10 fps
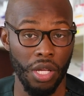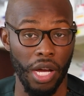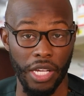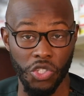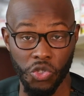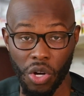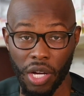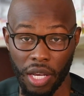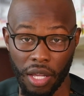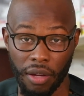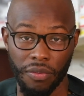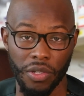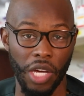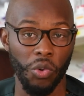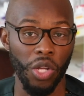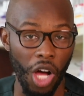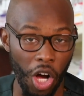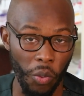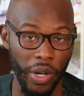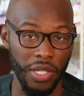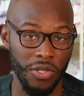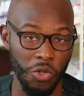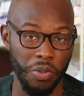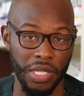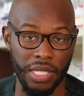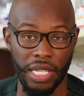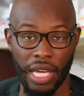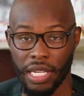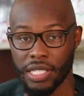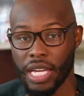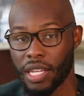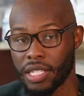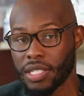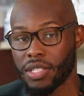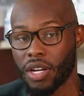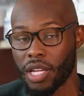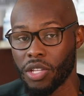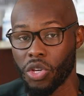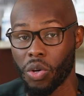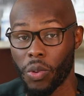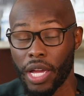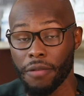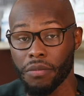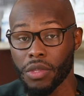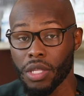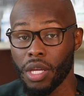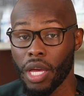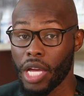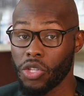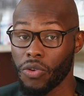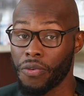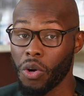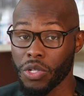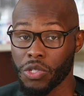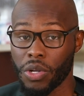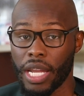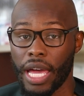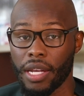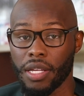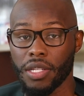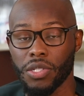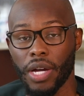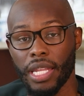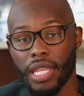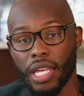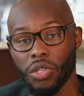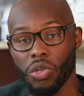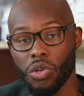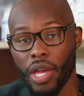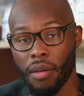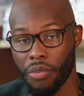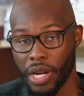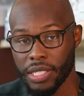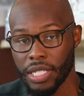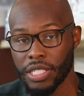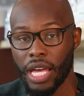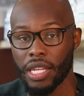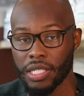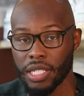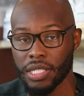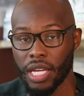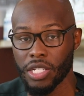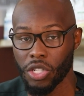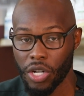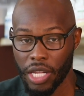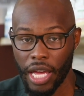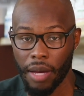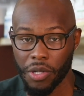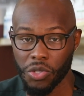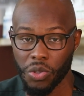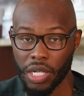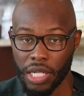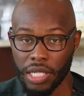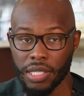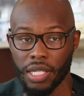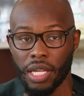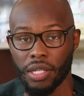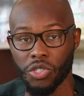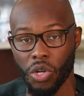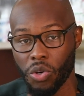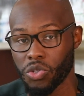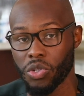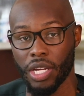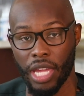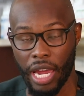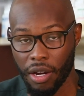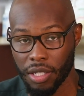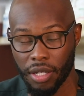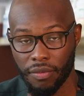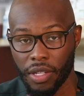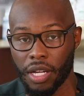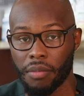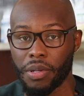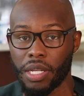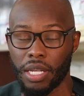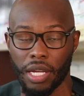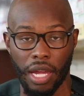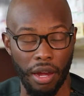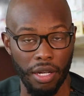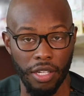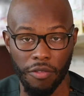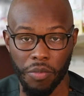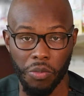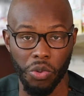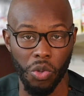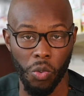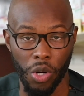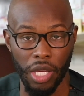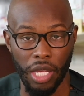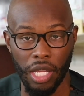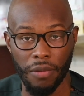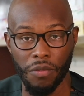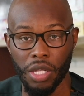are strong enough, they will always supersede any challenges that are in your way, and you focus on that. So I think you embrace the challenges as learning opportunities. It shows you the character of the company, the character of people who work in it.